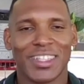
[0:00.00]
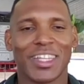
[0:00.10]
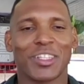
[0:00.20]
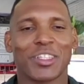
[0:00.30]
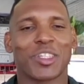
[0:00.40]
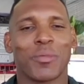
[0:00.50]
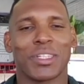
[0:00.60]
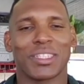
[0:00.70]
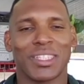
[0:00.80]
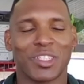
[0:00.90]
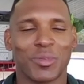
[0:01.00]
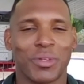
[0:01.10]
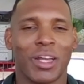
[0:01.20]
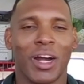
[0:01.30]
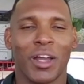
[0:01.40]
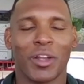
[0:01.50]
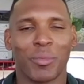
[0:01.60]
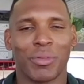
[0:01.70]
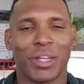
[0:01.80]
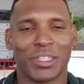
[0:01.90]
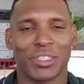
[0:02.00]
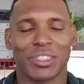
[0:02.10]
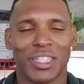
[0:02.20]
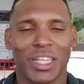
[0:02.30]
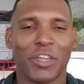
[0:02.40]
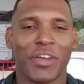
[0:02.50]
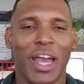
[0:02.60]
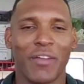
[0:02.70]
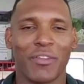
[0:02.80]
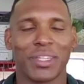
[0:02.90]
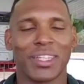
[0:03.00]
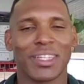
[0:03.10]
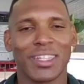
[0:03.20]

Thank you so much, Lynn. It's been an honor and a pleasure. Thank you for having me.